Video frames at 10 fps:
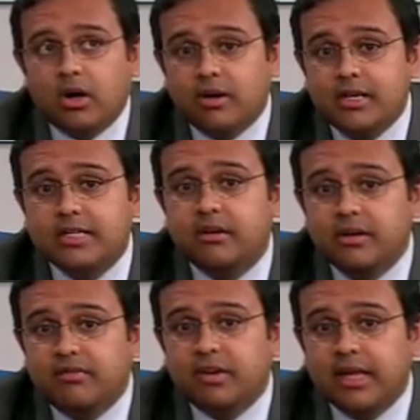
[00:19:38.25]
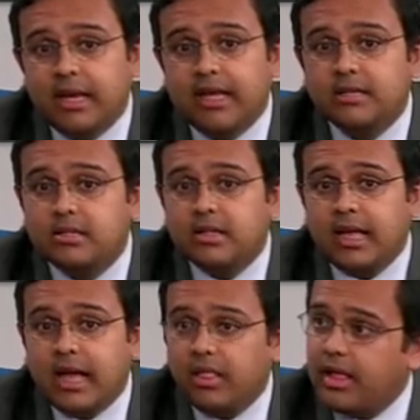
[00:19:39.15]
criteria for getting into the
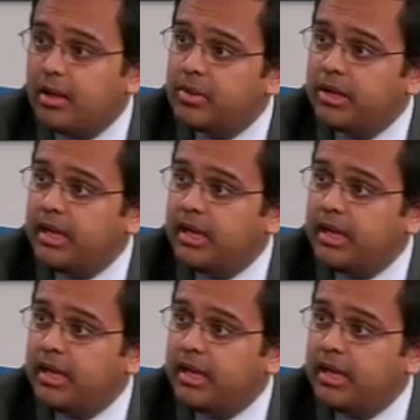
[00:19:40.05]
cath lab